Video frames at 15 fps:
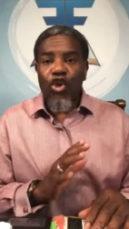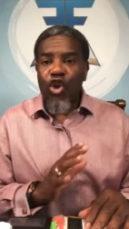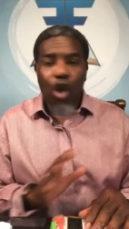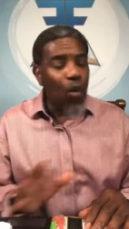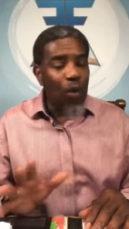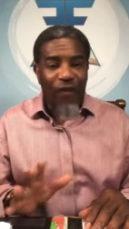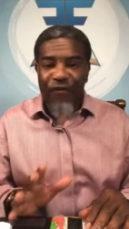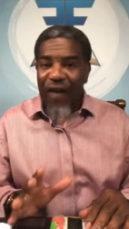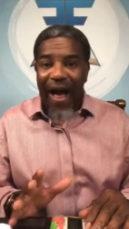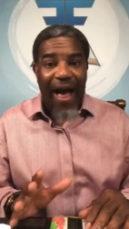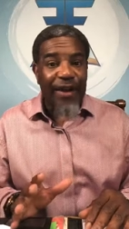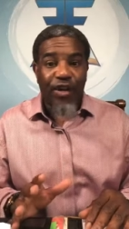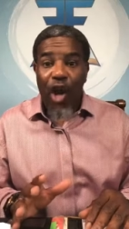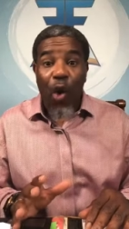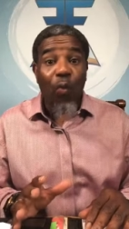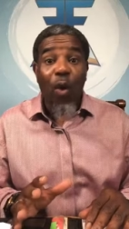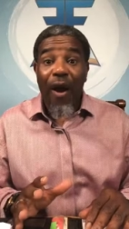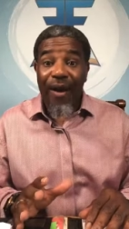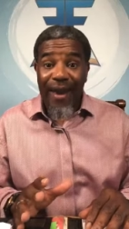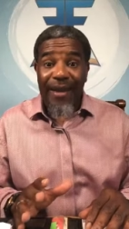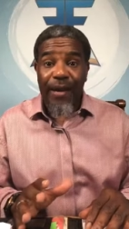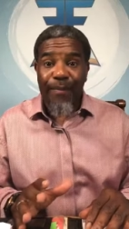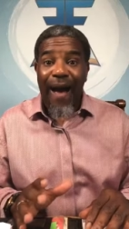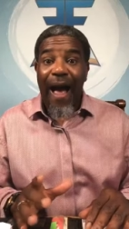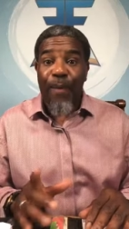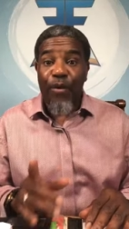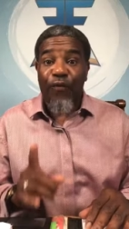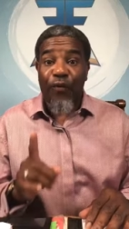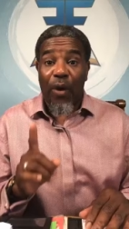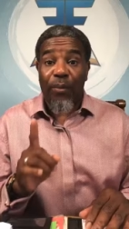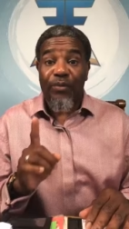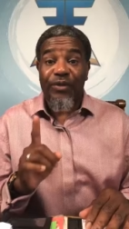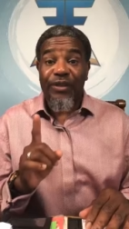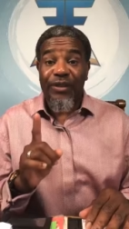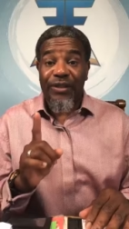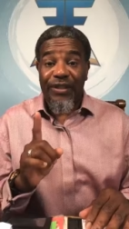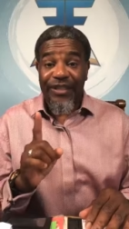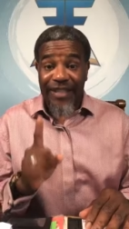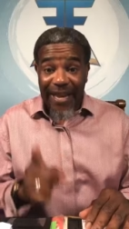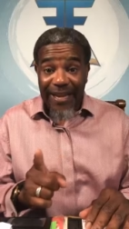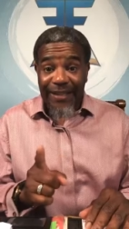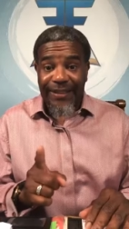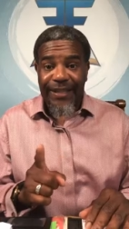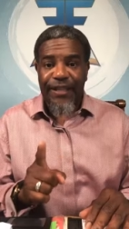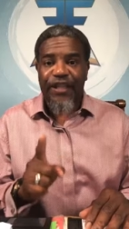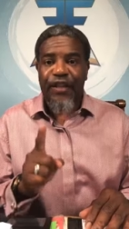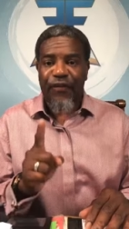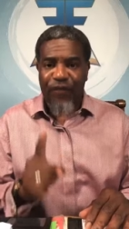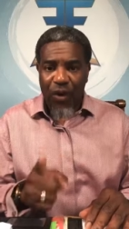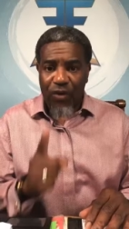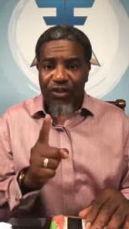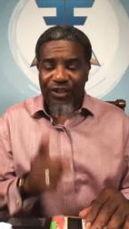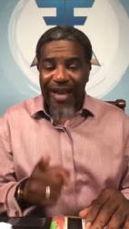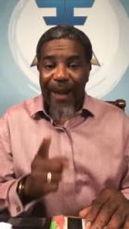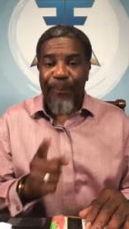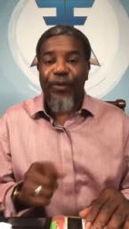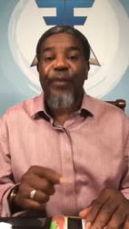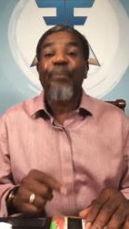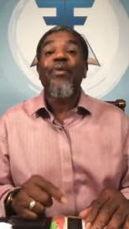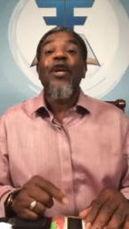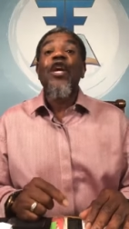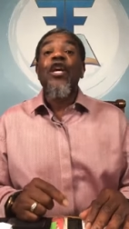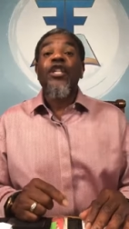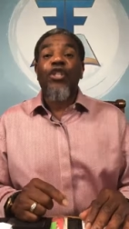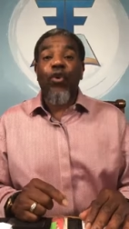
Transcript: You will find nowhere in the Bible, from Genesis, the first chapter,